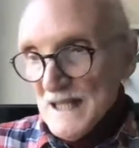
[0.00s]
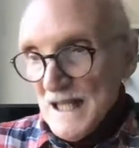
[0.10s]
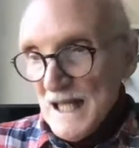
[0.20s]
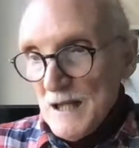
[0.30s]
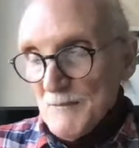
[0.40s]

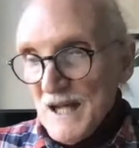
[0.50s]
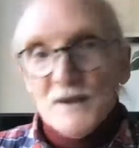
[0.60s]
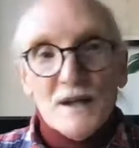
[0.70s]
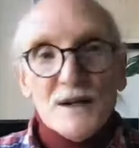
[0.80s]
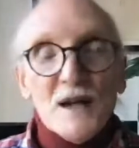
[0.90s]

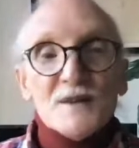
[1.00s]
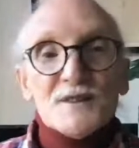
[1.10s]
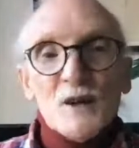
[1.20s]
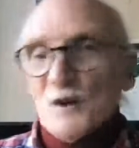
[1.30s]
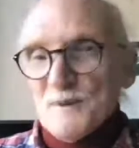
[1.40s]
And now, as
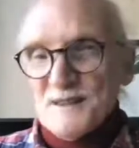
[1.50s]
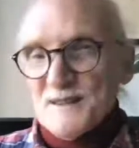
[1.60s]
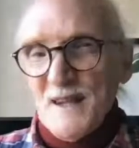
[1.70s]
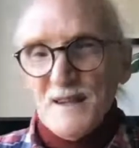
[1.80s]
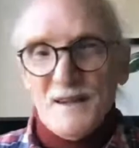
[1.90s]
I always
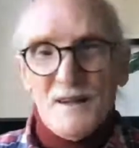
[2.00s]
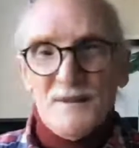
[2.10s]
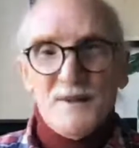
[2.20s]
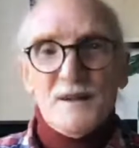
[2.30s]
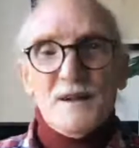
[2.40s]
say, I
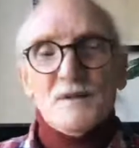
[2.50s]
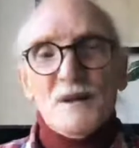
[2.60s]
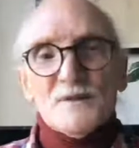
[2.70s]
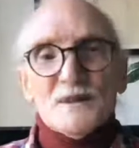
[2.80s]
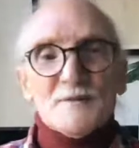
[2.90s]
think
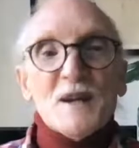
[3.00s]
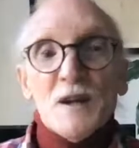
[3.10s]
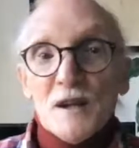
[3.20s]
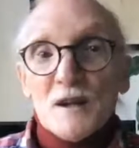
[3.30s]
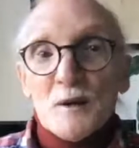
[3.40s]
around this way,
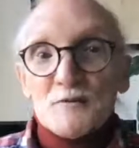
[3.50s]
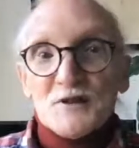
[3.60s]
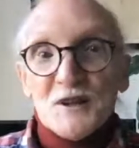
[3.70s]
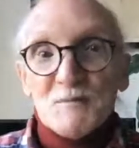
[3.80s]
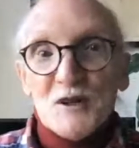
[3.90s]
here comes
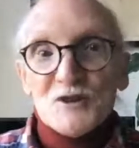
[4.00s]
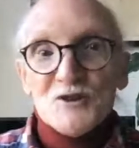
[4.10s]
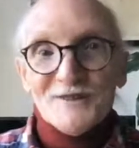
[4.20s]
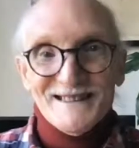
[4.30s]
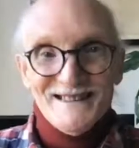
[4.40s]
the commercial.